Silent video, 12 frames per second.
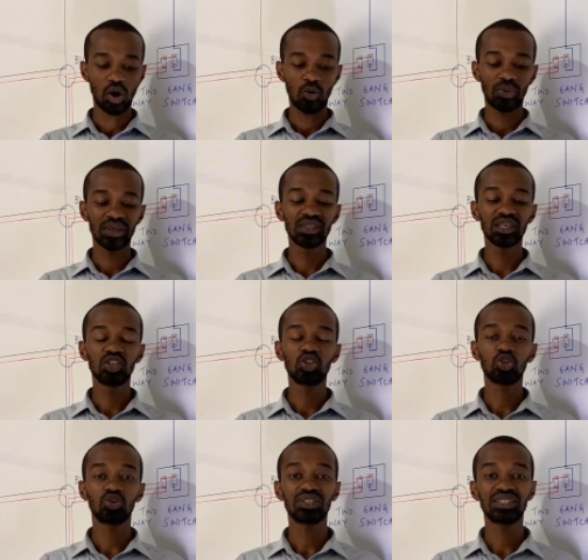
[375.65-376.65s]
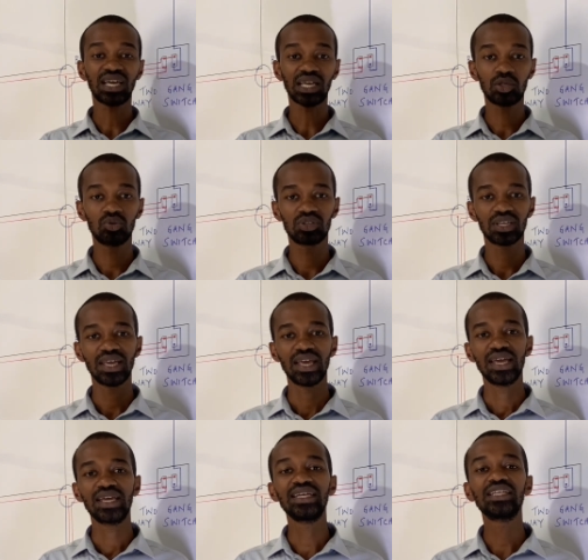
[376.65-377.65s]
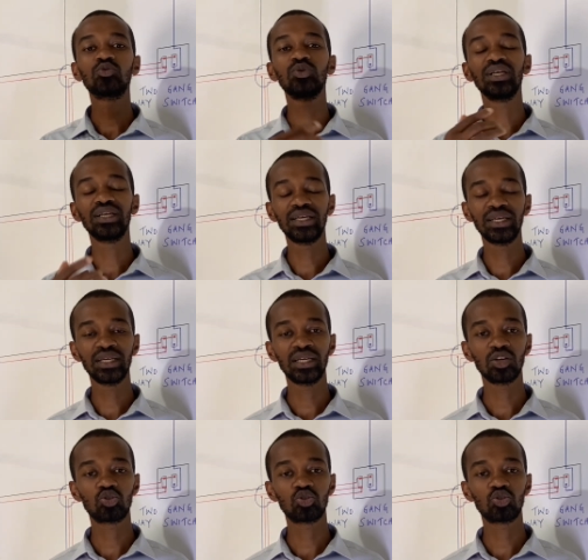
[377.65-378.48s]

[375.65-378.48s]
When they short circuit, it will lead